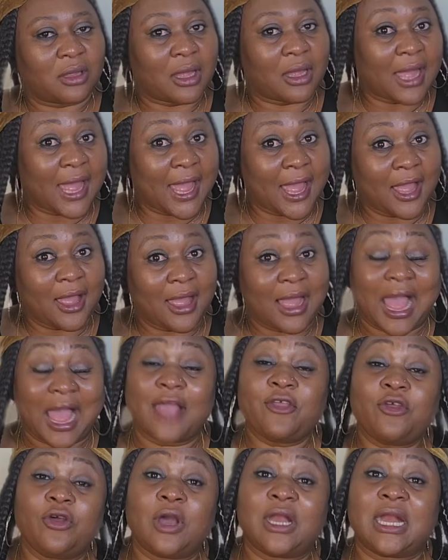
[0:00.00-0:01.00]

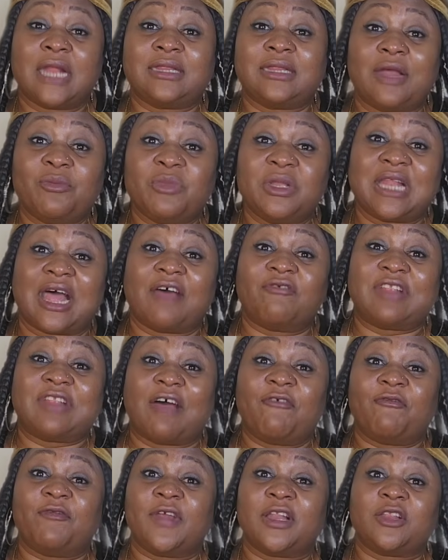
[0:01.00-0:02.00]
Are you gonna tell me that
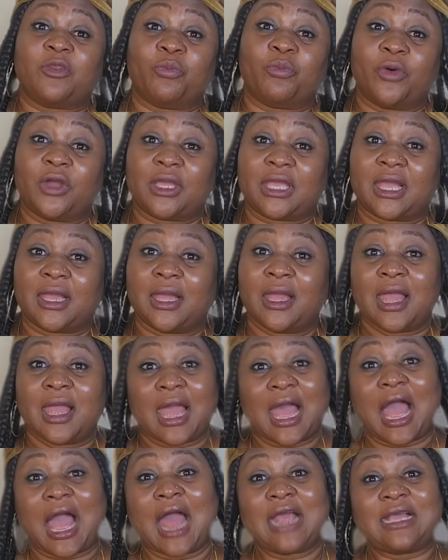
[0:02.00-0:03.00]
that faith bucket?
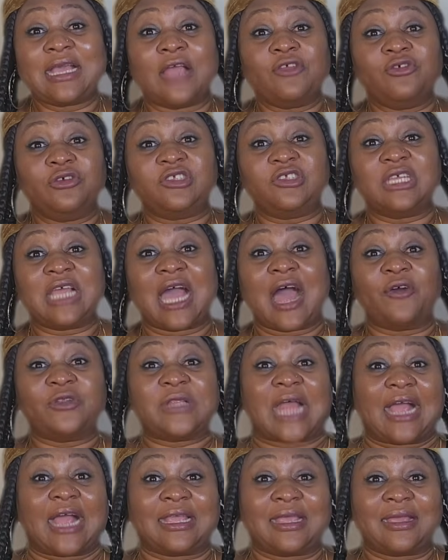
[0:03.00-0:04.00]
And can you see how
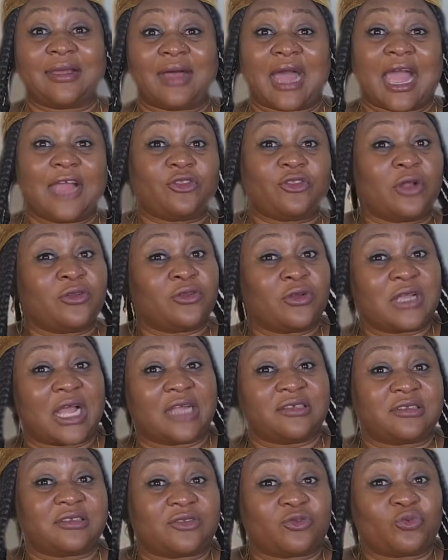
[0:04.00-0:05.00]
that girl? I told you
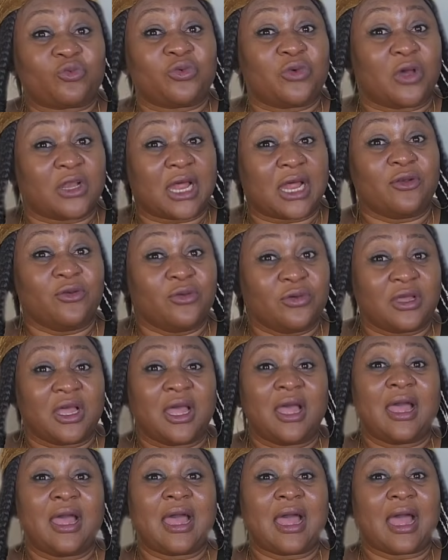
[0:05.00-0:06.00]
guys that we're gonna look
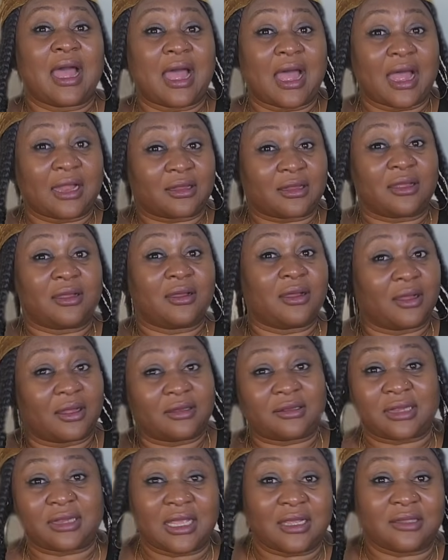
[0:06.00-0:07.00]
at
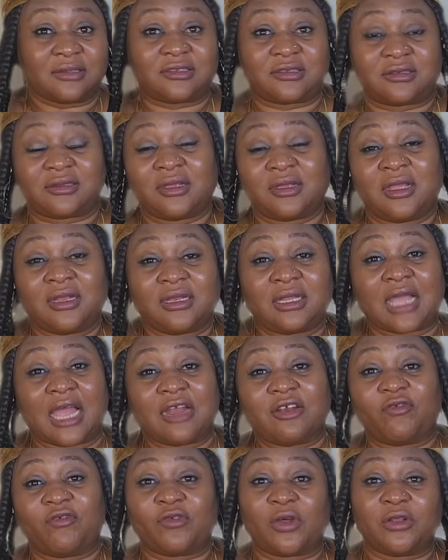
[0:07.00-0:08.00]
her things, the
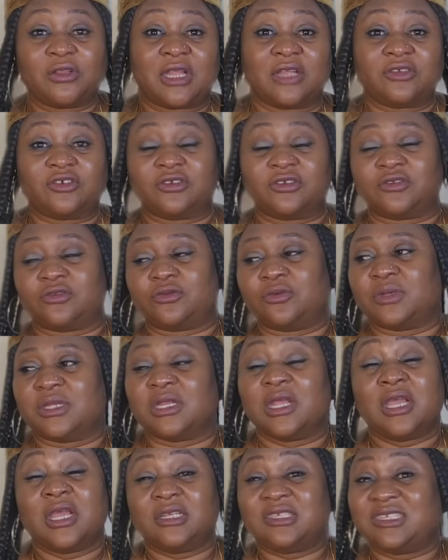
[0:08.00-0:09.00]
kind of content she's
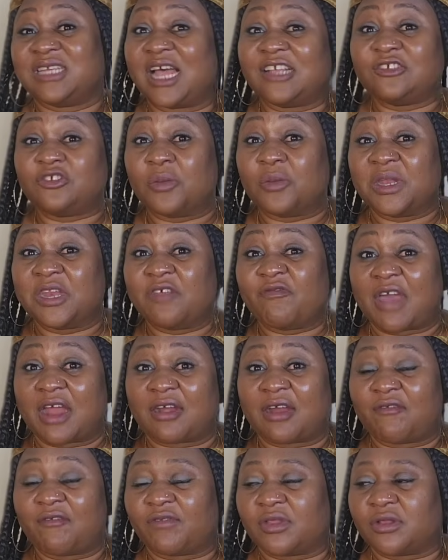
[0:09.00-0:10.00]
doing. She has so many
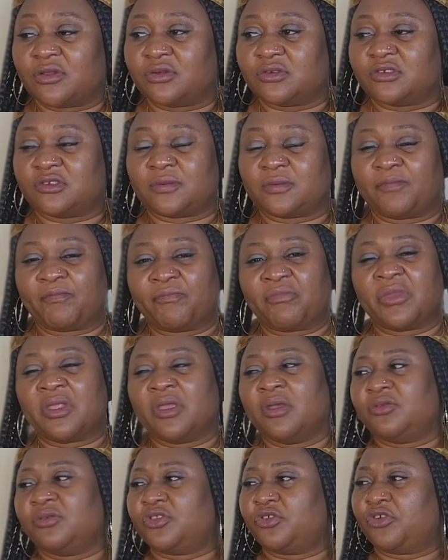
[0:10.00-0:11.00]
viral videos,
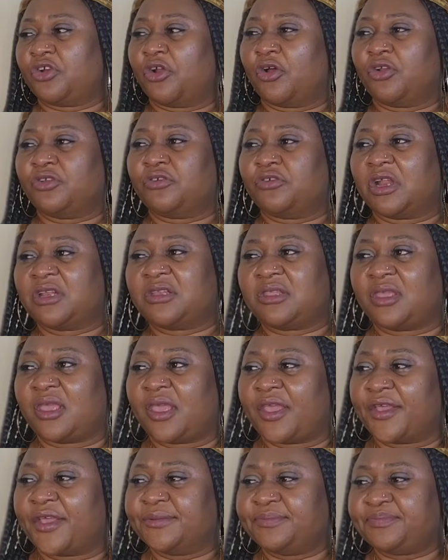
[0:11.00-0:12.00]

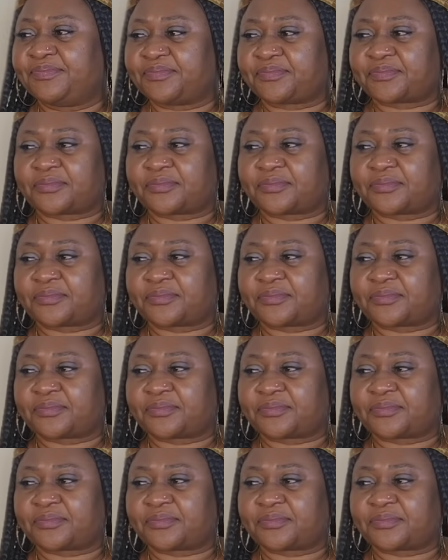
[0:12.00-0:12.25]
300k.